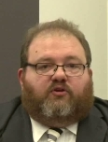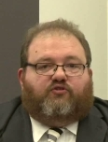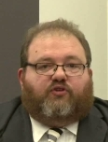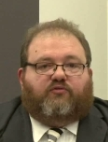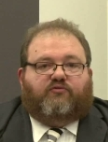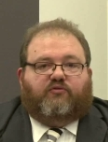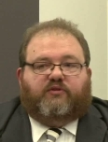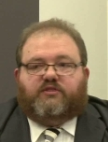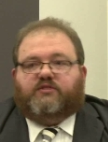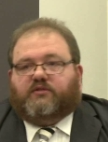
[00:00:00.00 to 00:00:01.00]
So for
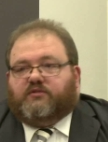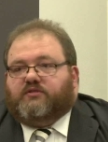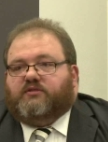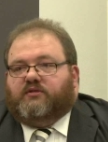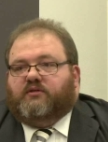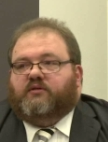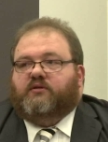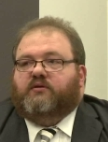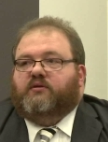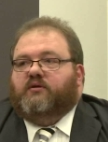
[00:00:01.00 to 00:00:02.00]
instance,
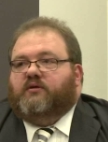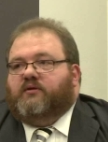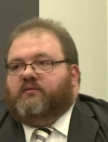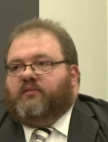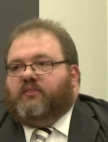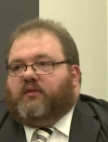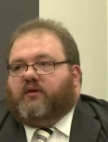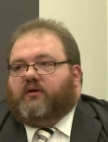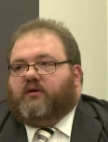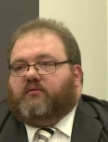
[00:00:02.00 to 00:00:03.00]

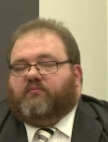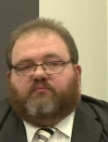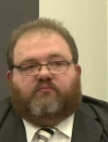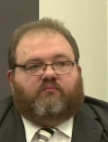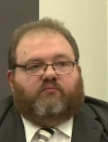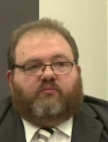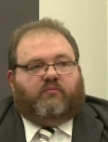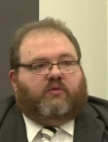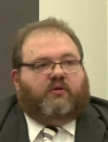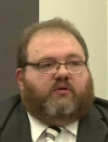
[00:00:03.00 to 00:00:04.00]

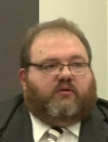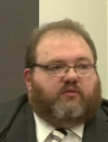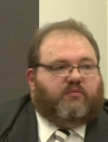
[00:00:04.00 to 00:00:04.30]
the